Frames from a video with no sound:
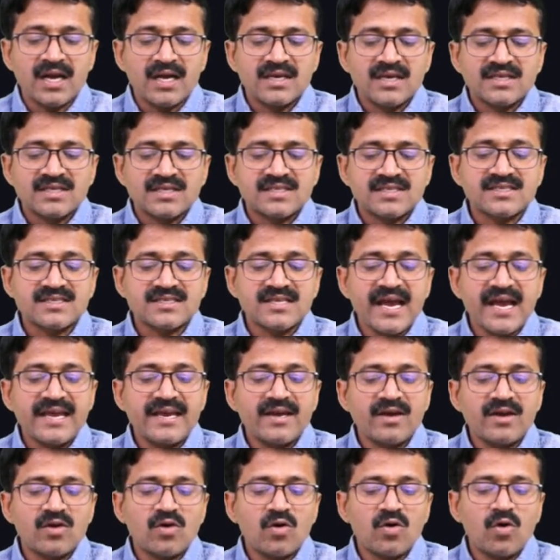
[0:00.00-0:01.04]
sine
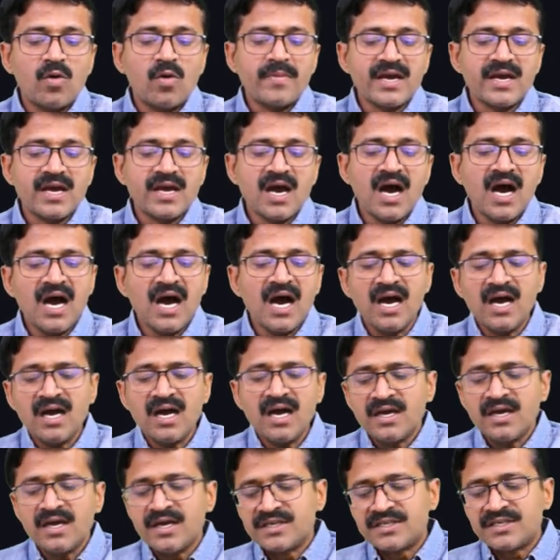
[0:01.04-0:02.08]

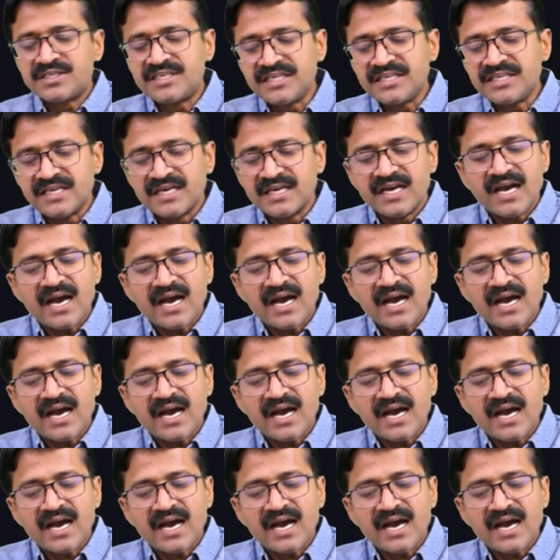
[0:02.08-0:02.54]
omega t.